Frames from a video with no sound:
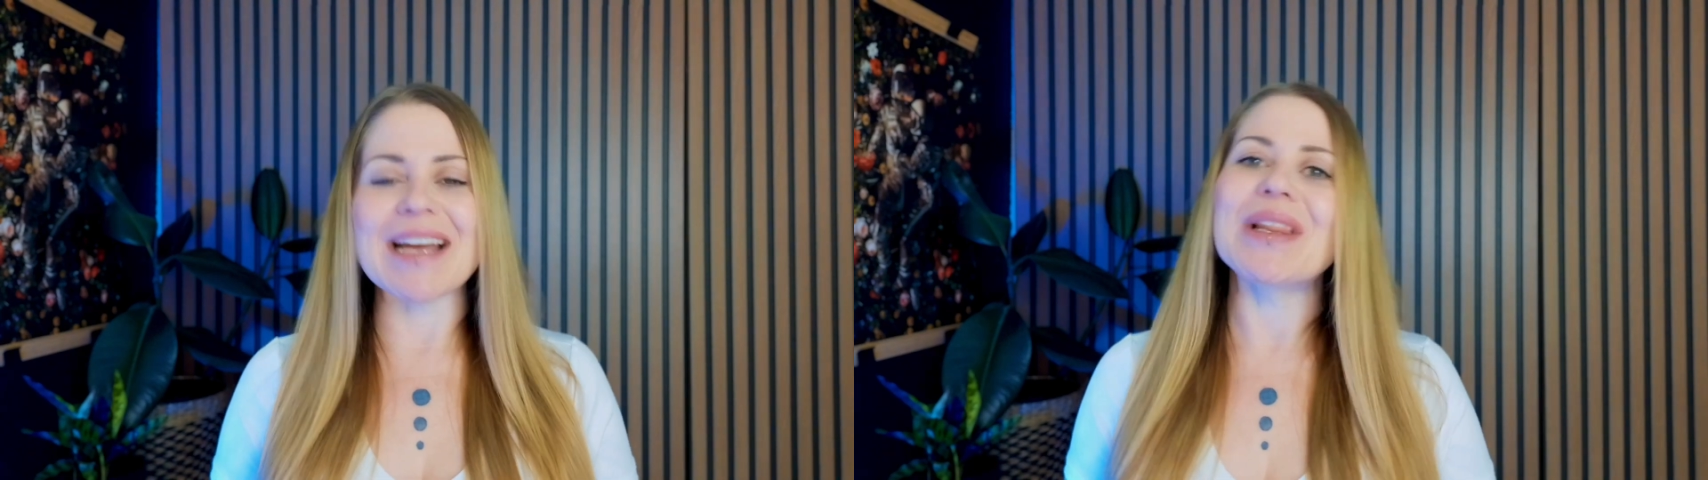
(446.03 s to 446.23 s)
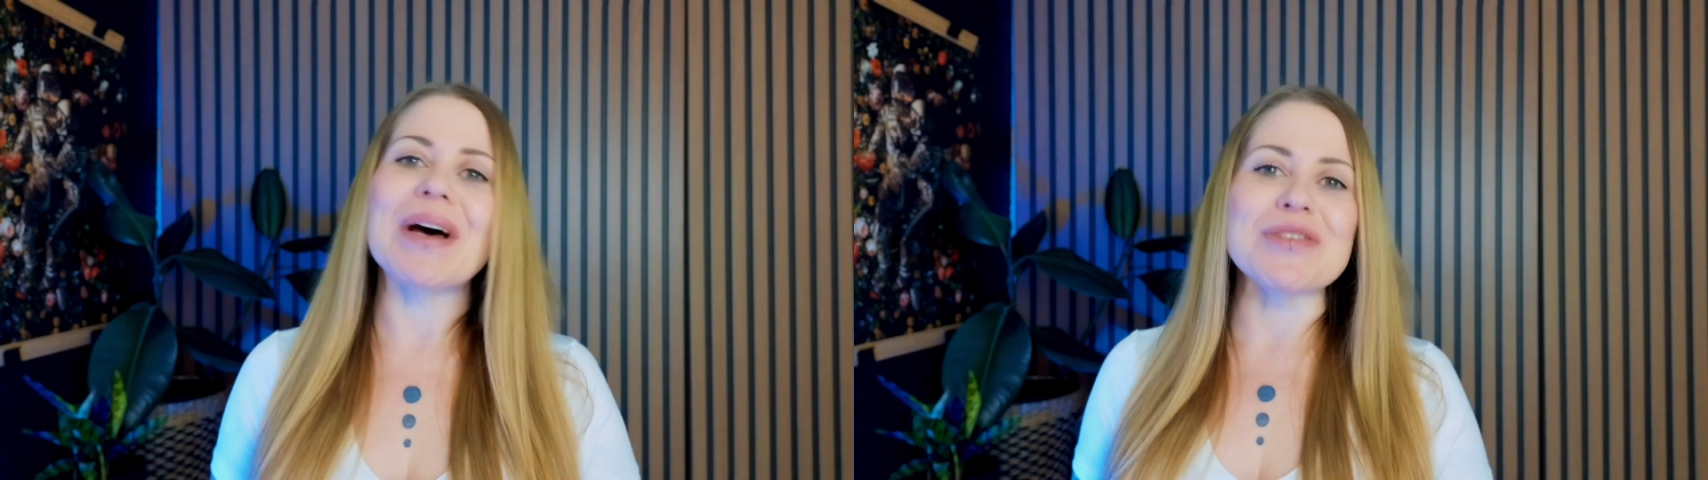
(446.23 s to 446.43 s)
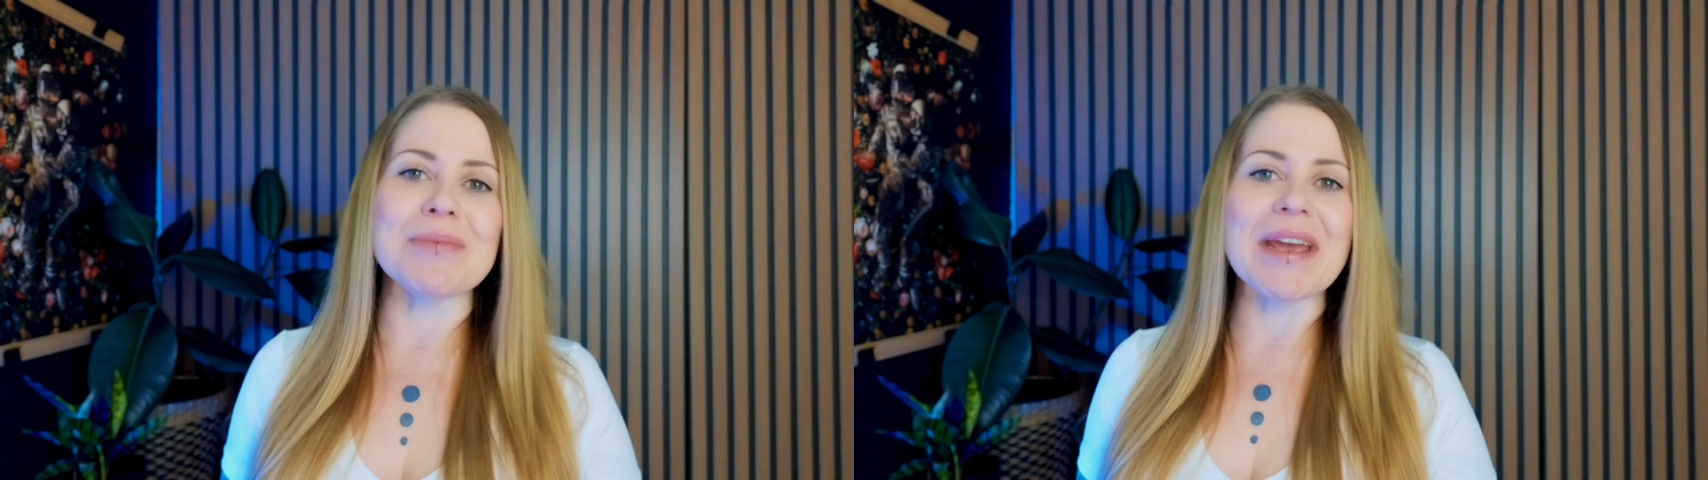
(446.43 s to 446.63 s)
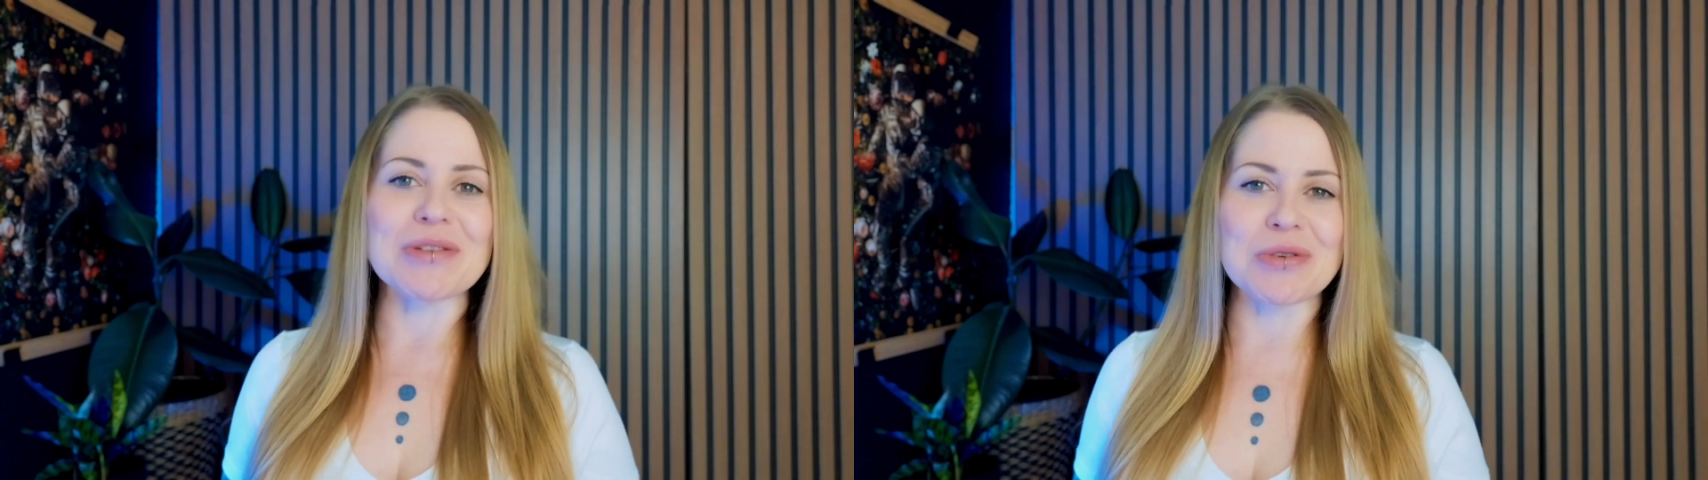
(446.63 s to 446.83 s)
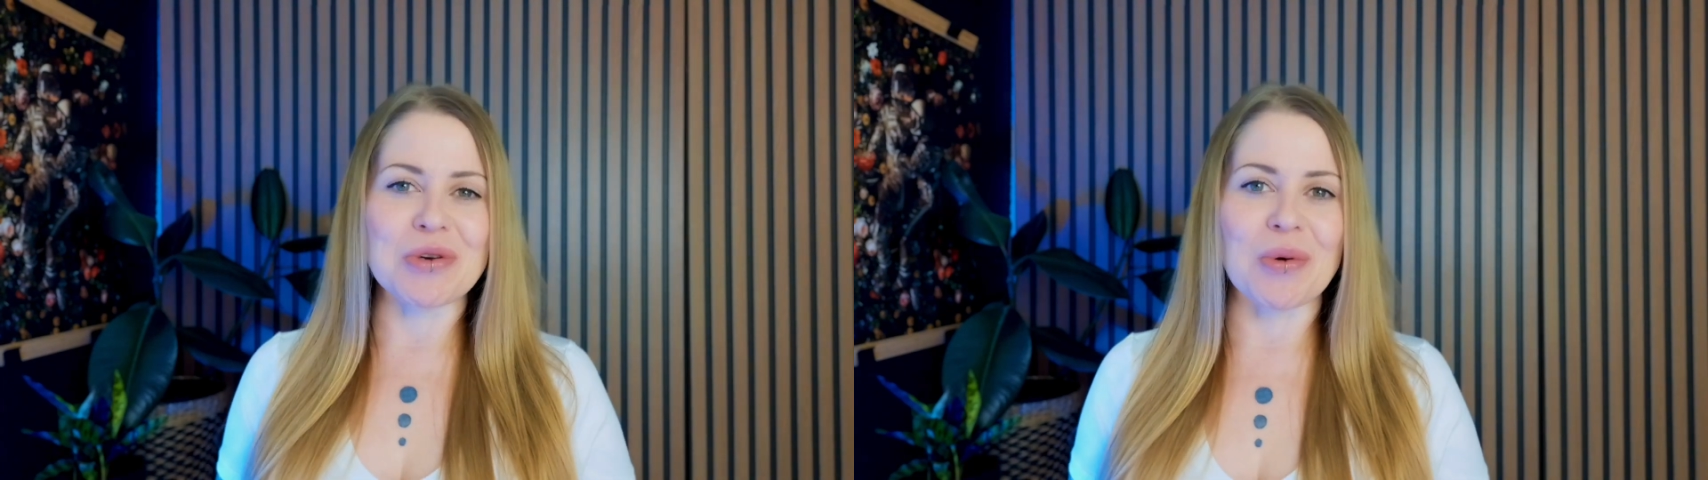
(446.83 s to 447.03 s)
I'd love to make a
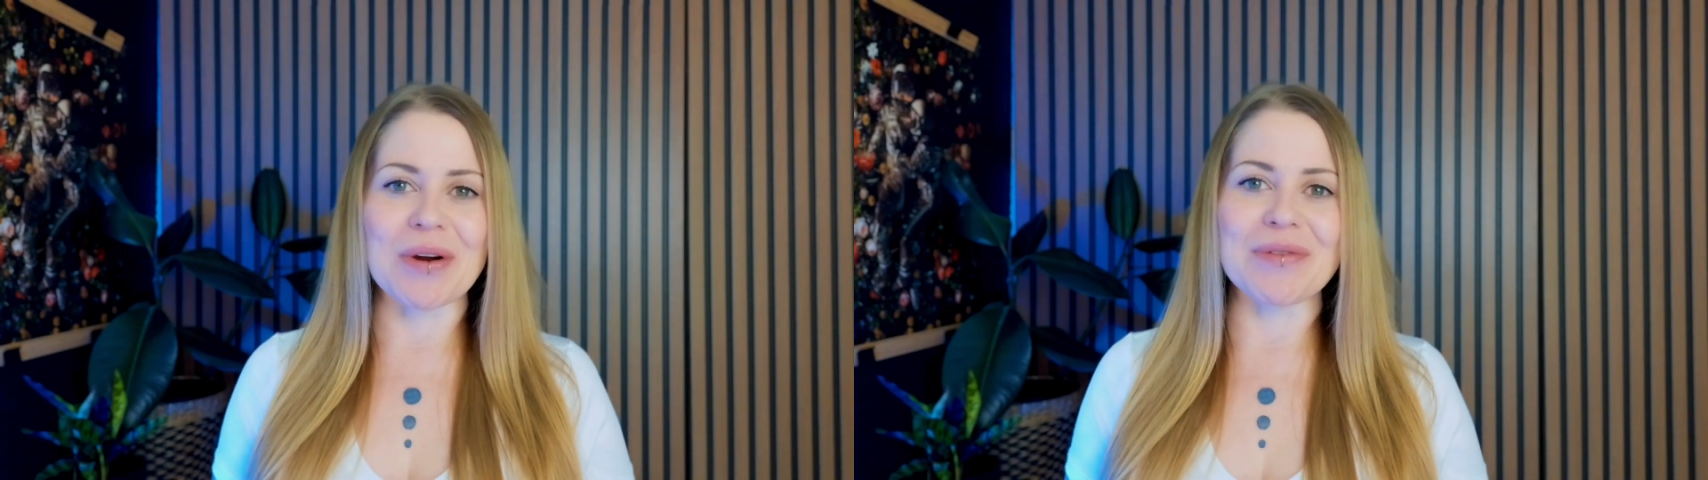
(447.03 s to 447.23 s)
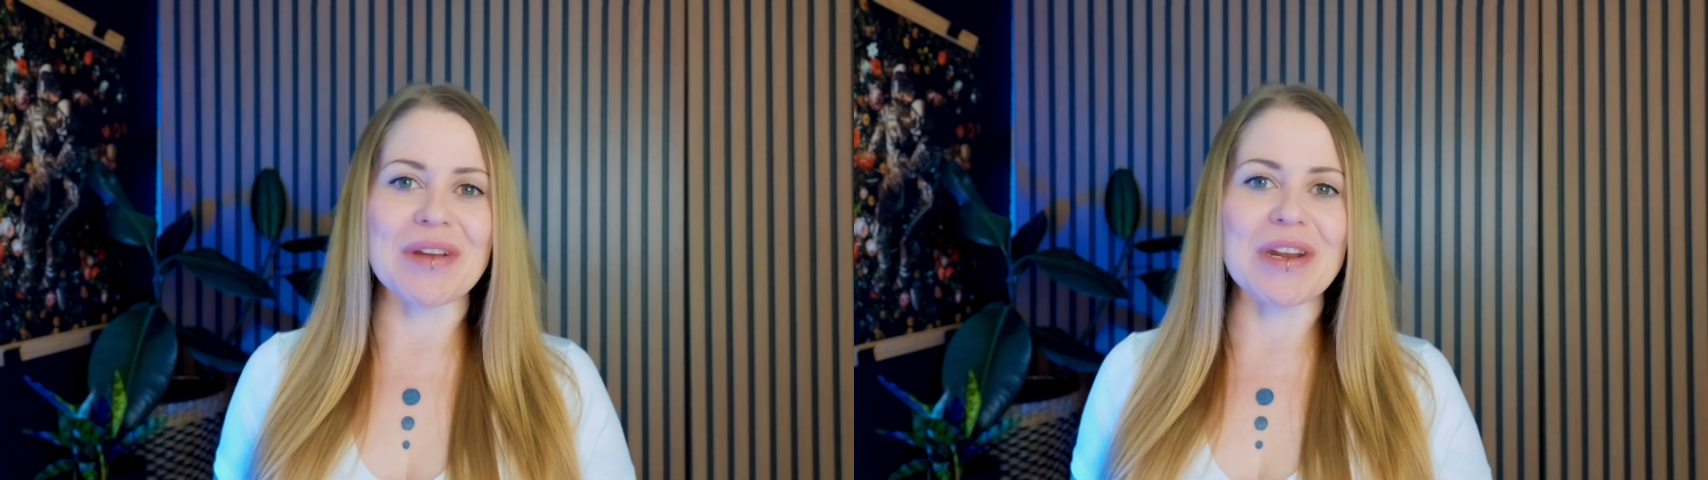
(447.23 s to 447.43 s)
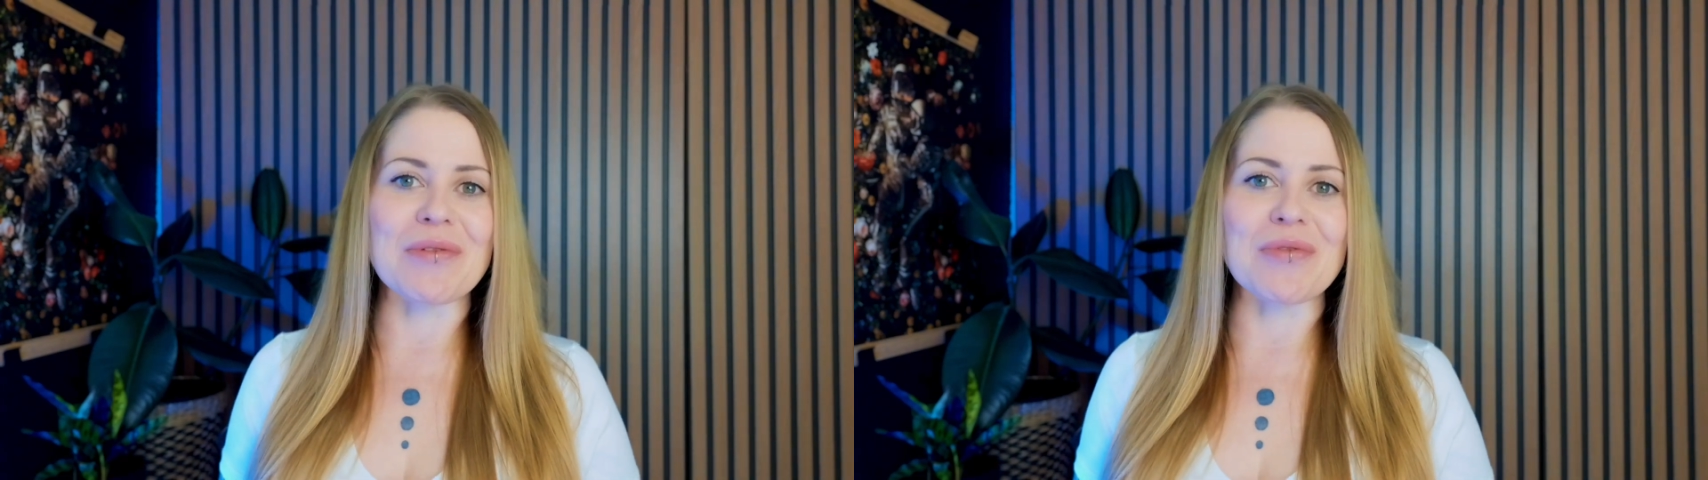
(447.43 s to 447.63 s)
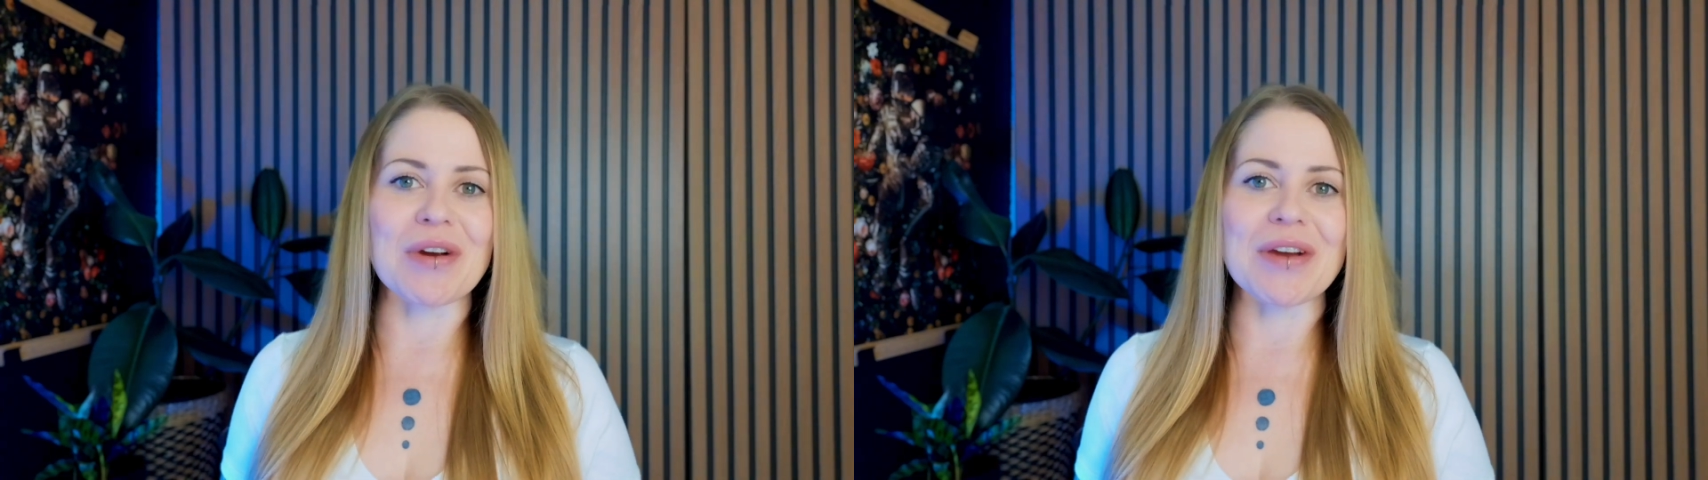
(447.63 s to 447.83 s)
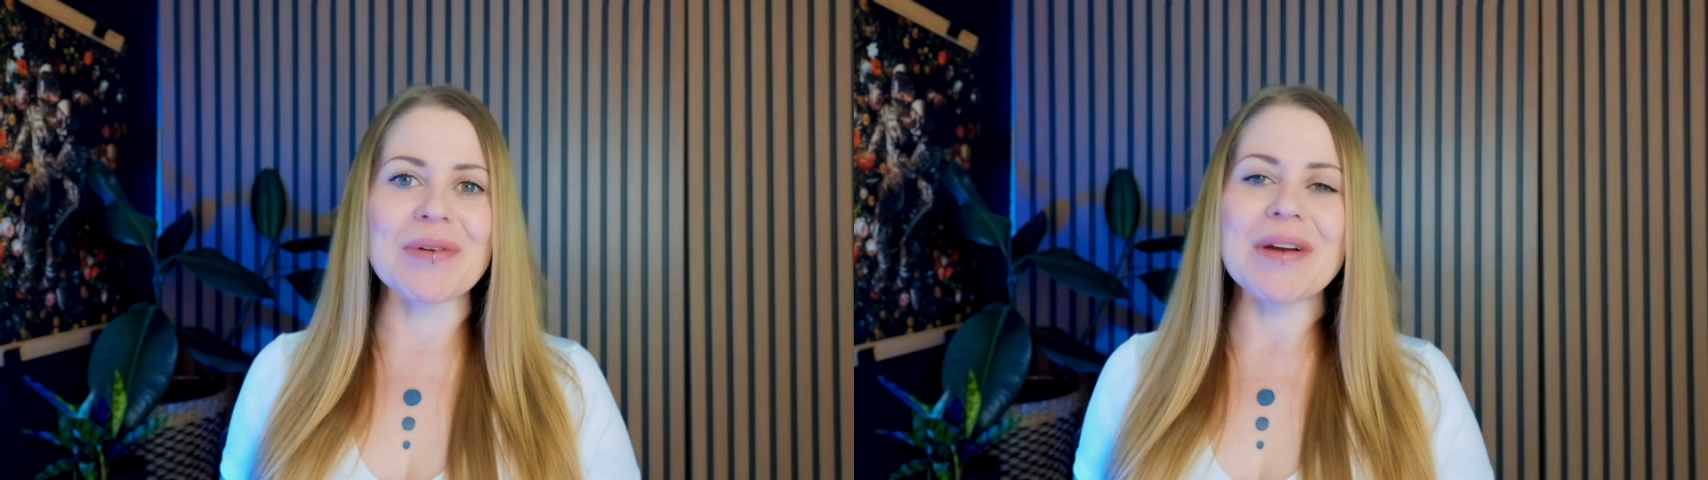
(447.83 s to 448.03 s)
tutorial video for
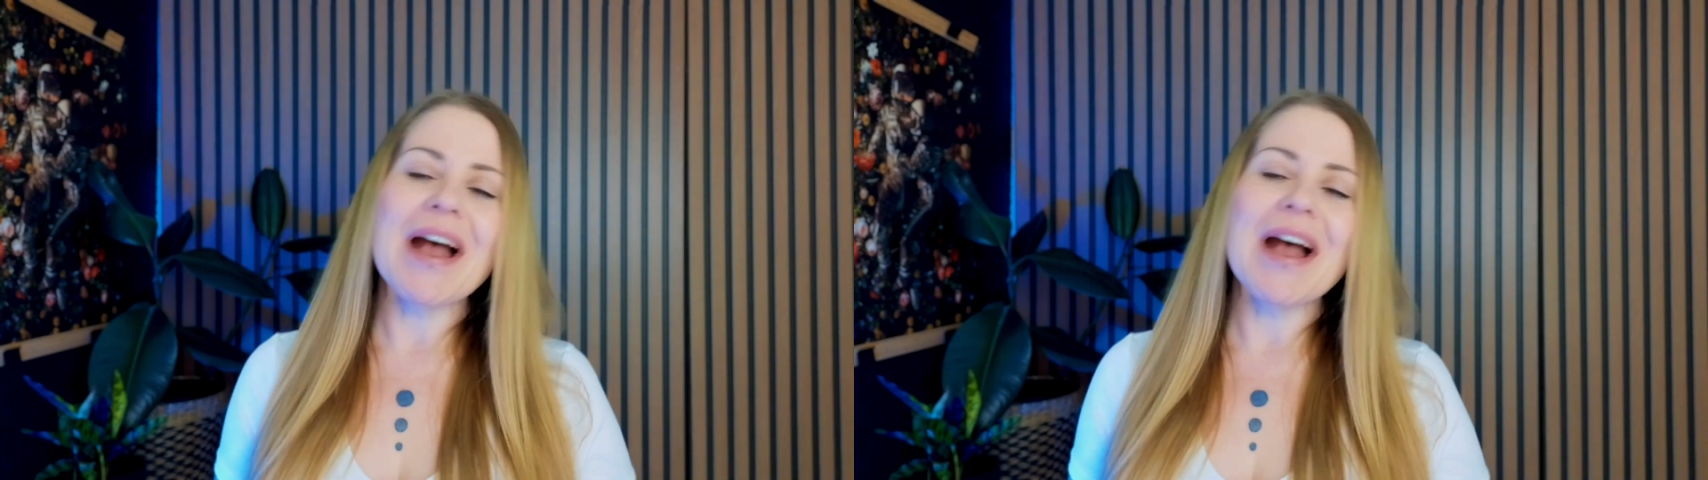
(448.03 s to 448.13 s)
you.